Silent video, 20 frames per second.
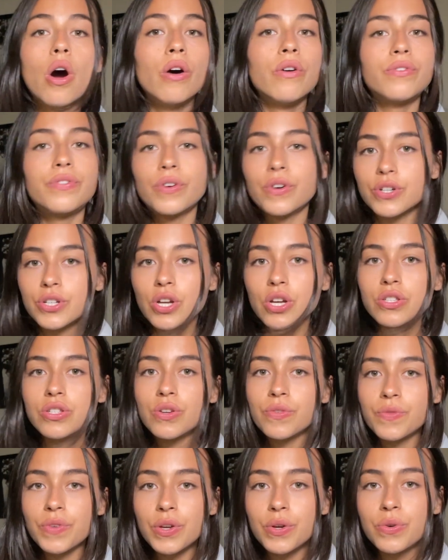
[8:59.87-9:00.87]
For those
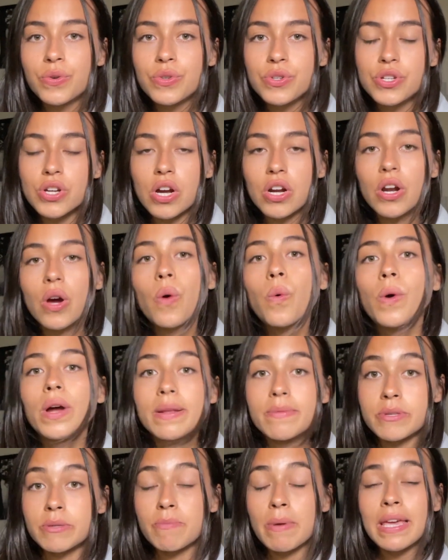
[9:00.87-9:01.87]
of you who don't know what
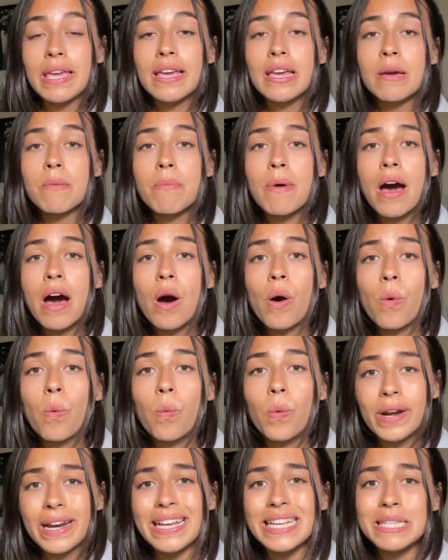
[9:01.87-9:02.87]
I'm speaking about,
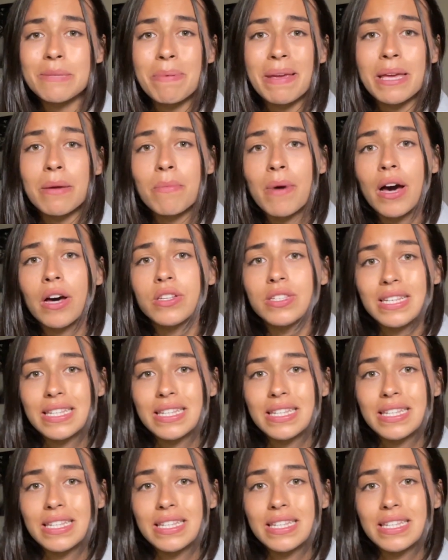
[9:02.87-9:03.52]
when I speak about